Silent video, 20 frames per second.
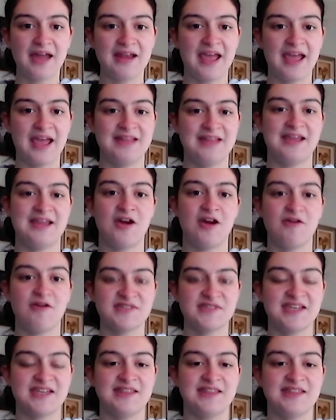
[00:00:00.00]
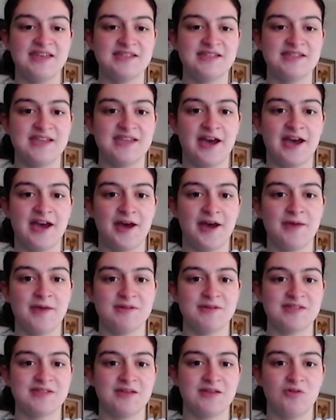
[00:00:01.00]
and then obviously this year it
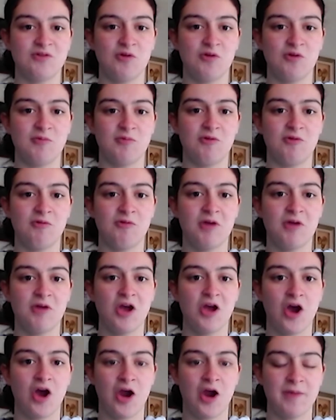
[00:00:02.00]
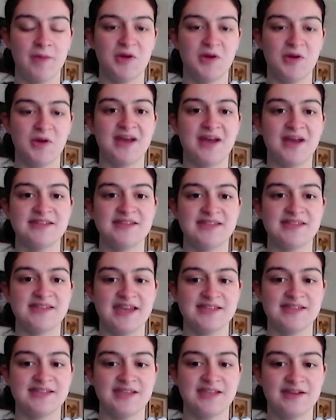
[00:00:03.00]
was a normal home and away
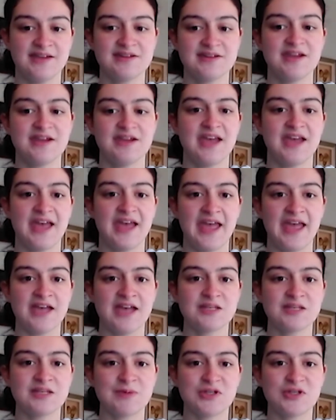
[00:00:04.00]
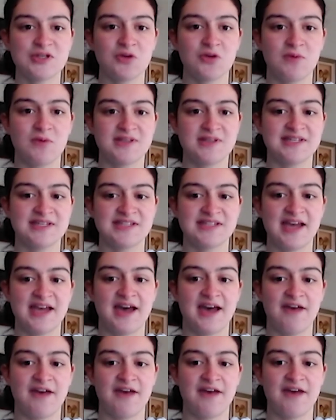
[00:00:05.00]
season. How special yeah. was it to
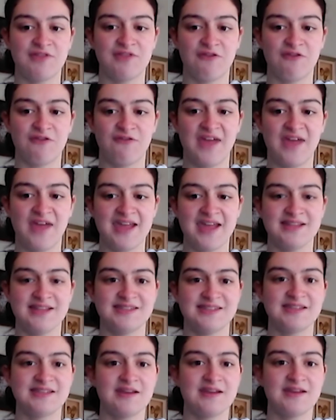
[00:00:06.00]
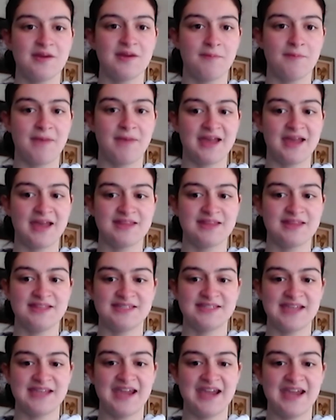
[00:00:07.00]
have the fans back in the
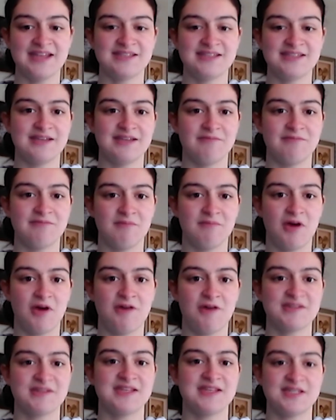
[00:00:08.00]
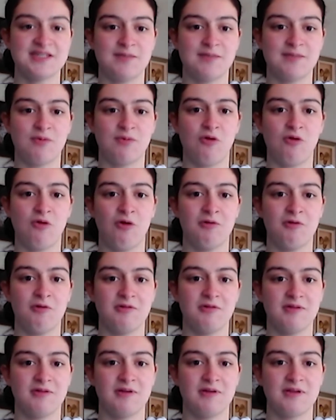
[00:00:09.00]
stands and obviously support
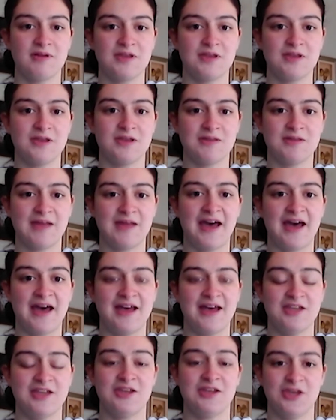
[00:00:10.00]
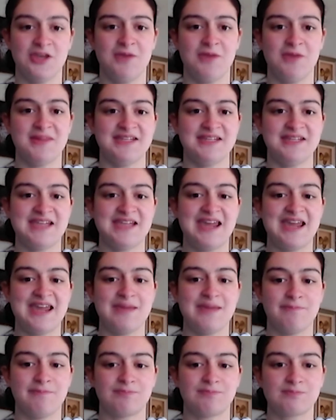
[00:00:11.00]
uh, you and the
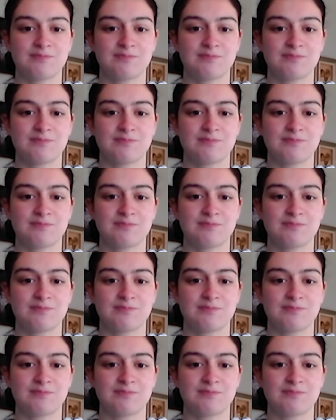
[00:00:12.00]
team?